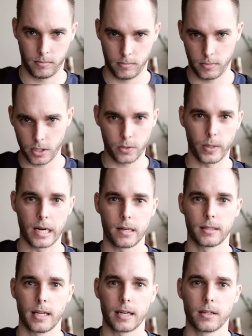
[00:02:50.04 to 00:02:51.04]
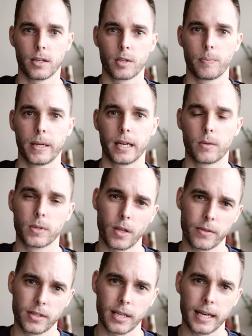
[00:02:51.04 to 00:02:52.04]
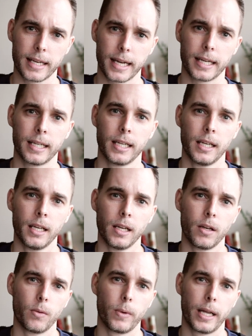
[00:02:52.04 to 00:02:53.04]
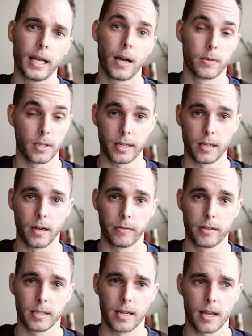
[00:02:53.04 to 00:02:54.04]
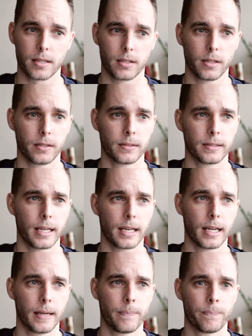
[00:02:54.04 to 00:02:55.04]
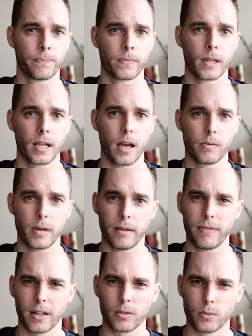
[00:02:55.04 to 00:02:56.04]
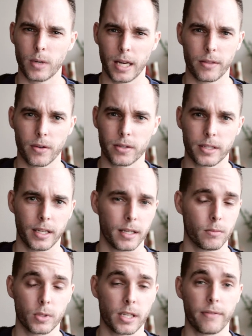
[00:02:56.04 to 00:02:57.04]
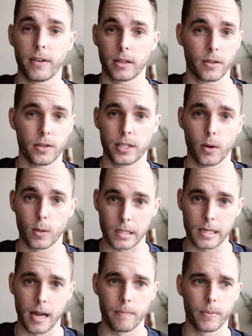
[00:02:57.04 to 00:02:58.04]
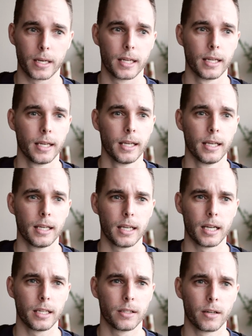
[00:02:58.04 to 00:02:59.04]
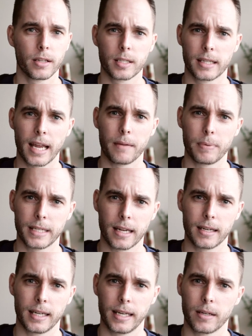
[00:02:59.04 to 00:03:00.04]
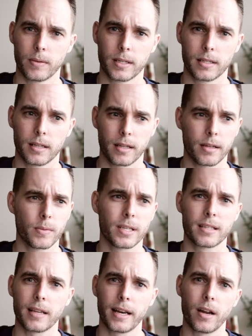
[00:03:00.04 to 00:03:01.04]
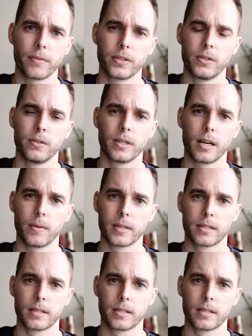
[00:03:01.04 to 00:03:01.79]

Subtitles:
just when I got diagnosed. But it was on the Sunday where I was looking after this house alone that I really felt really thirsty, which I felt thirsty all the time. But this day particularly, I think it was a Sunday afternoon, and I was